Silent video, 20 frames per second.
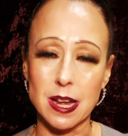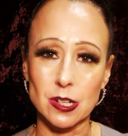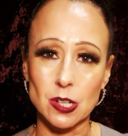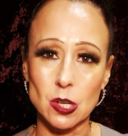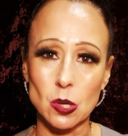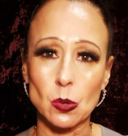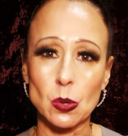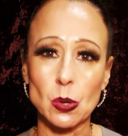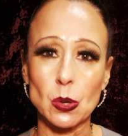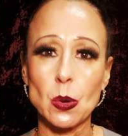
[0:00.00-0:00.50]

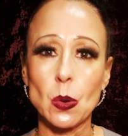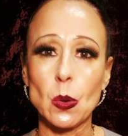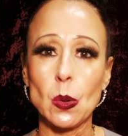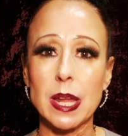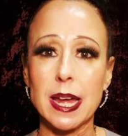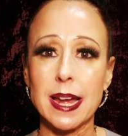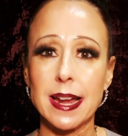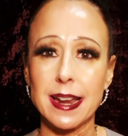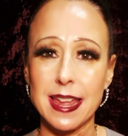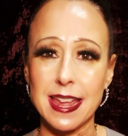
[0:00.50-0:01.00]

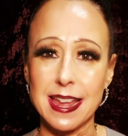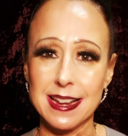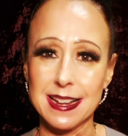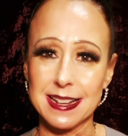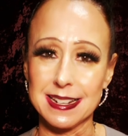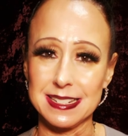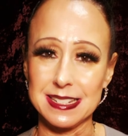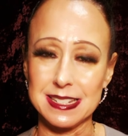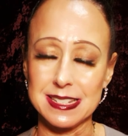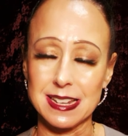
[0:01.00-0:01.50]
Coca-Cola
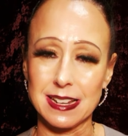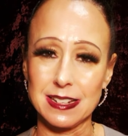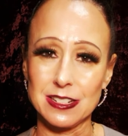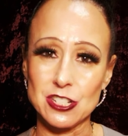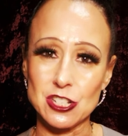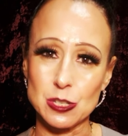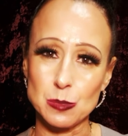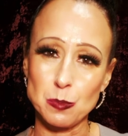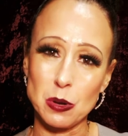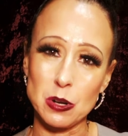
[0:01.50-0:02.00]
and
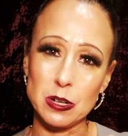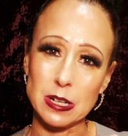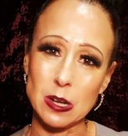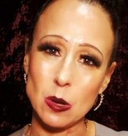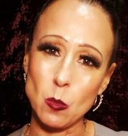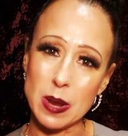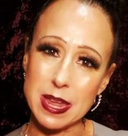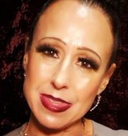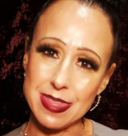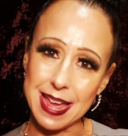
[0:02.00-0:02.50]
just putting
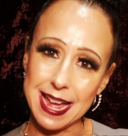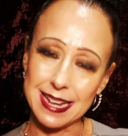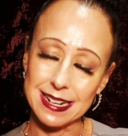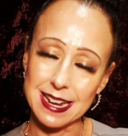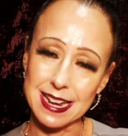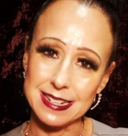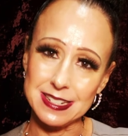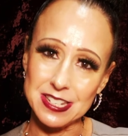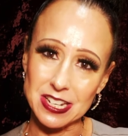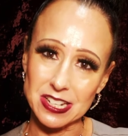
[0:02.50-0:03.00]
away that
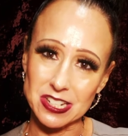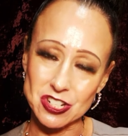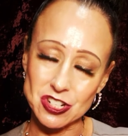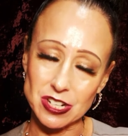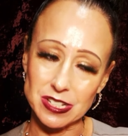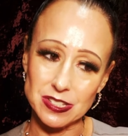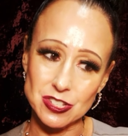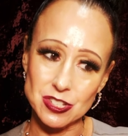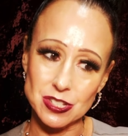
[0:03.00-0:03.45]
addiction.